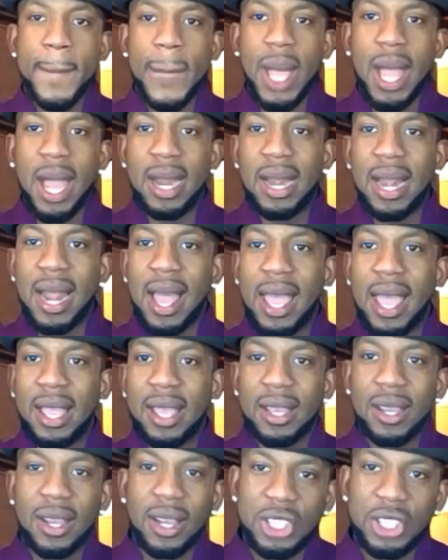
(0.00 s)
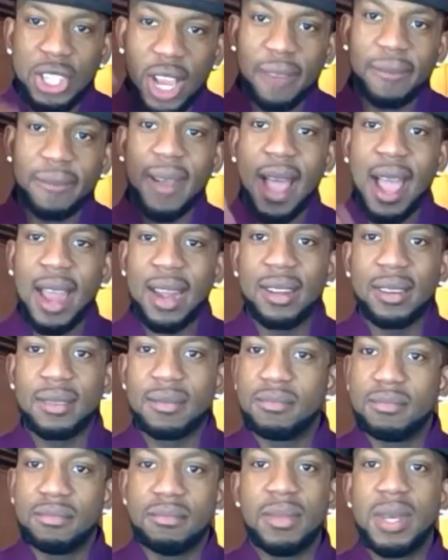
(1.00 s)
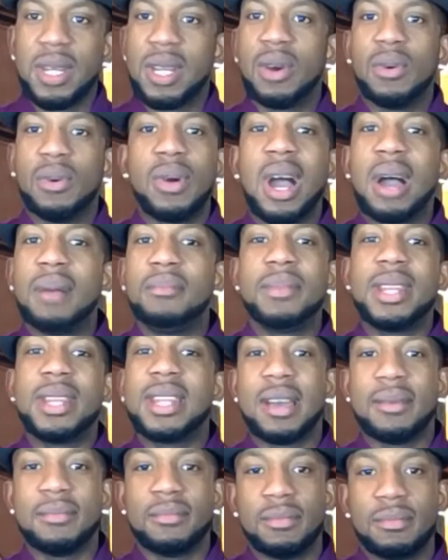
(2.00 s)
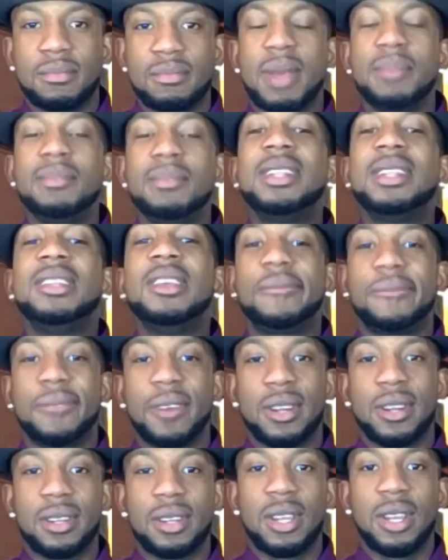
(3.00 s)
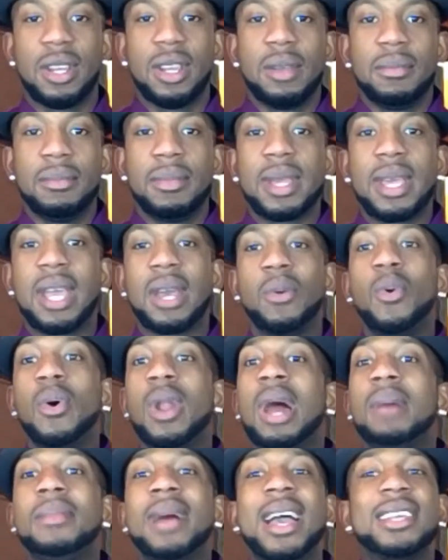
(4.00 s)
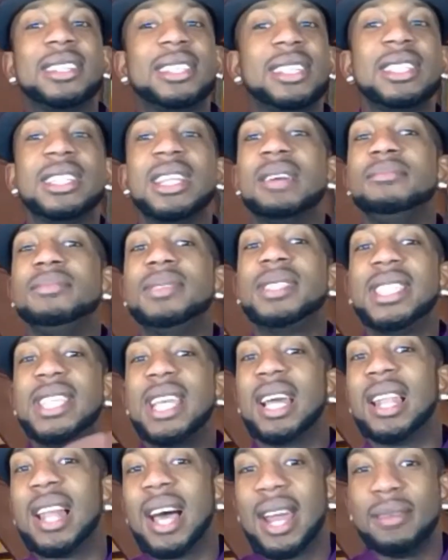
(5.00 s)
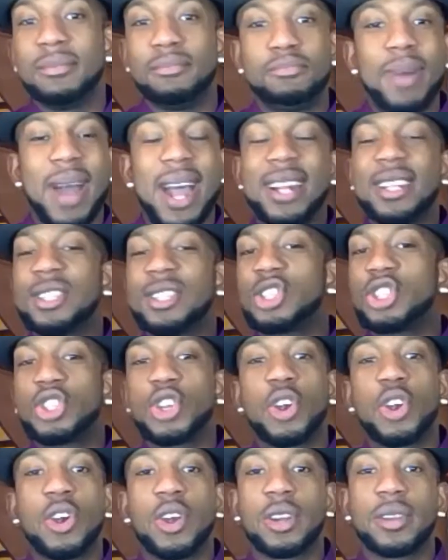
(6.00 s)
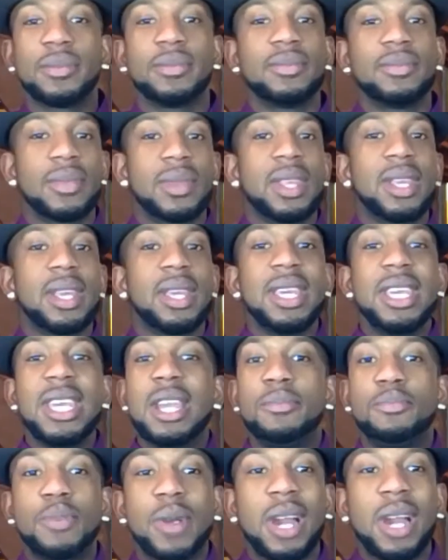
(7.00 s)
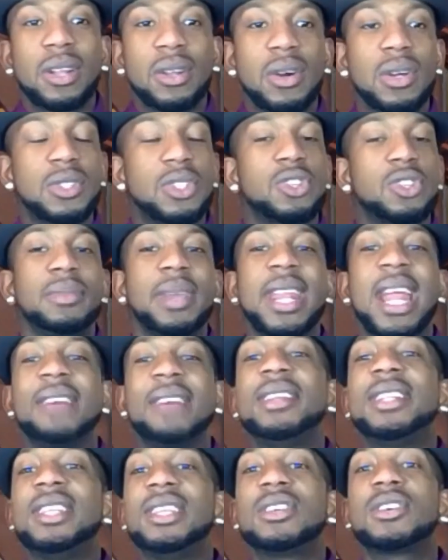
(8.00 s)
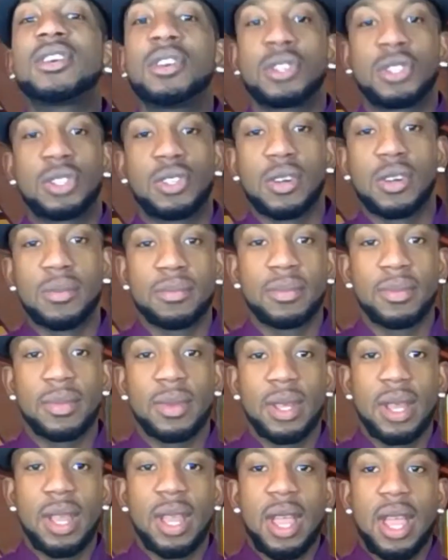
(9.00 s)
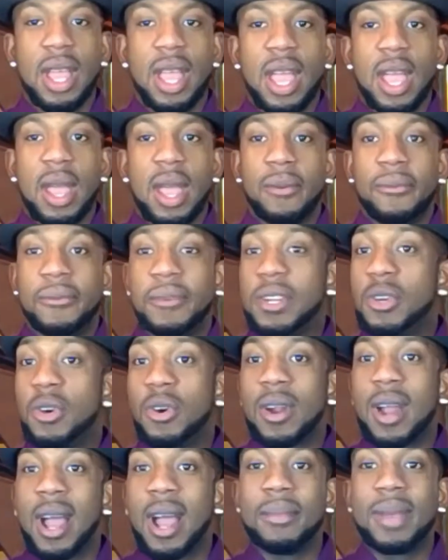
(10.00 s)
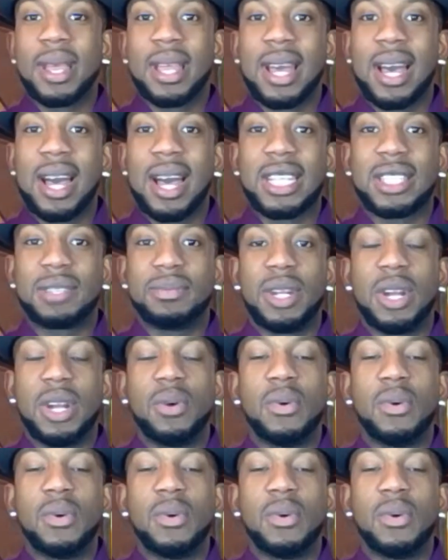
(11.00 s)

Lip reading: and like chef hat. Me no want to be them. Me be different. Right. Get all of my them tailored pants, shirt, apron, custom, everything custom. Right. Fedora, because me no